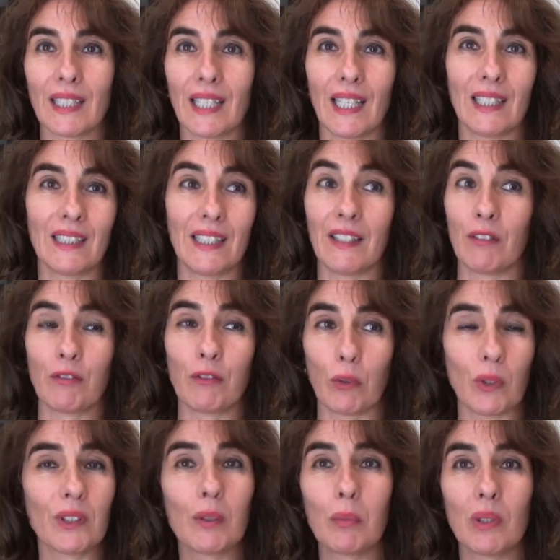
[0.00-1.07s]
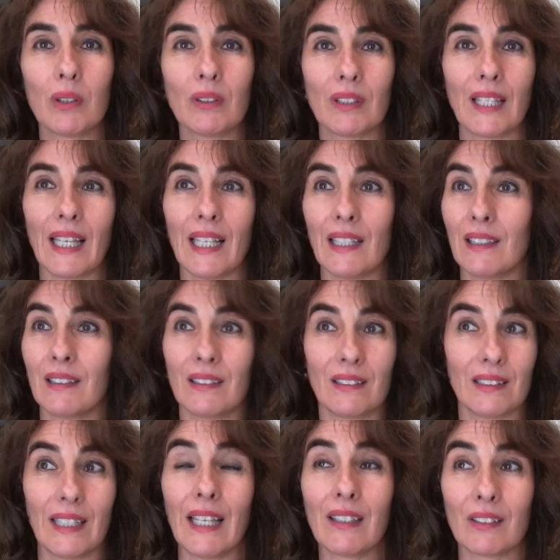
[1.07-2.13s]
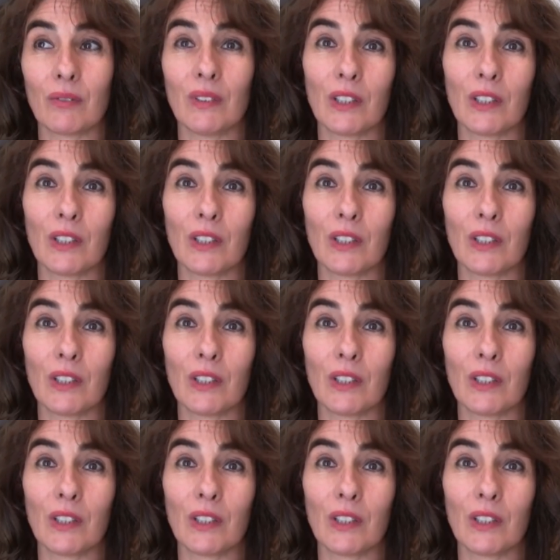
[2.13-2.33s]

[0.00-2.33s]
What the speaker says: and they're affordable, and yes,